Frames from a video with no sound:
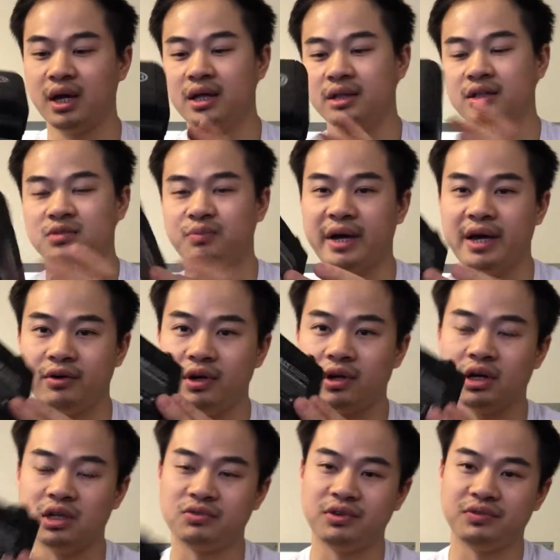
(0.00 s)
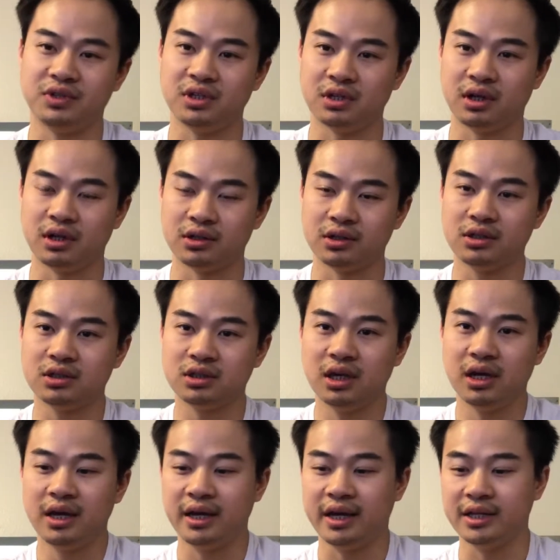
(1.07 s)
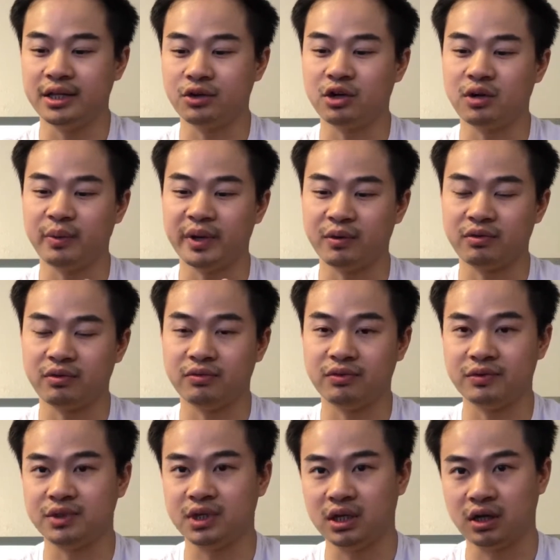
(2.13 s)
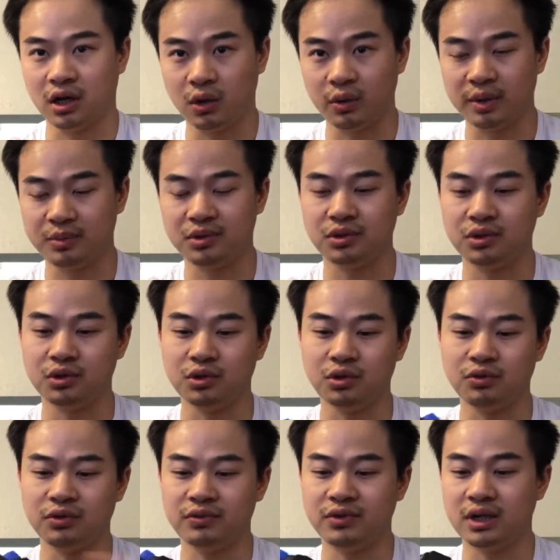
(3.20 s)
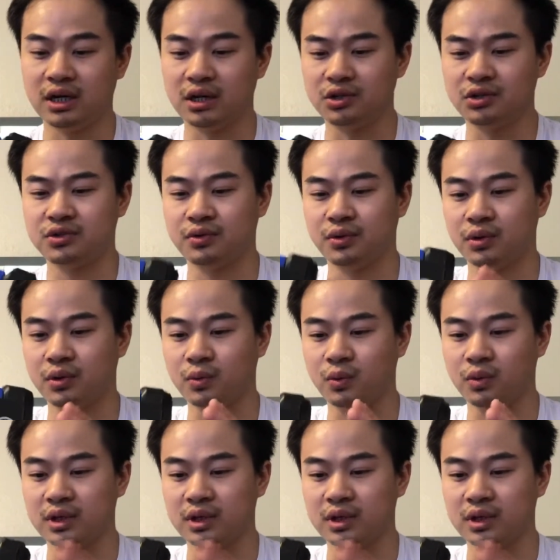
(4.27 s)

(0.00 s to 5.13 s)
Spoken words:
This battery costs $15 and they go up anywhere from $15 all the way up to $50 for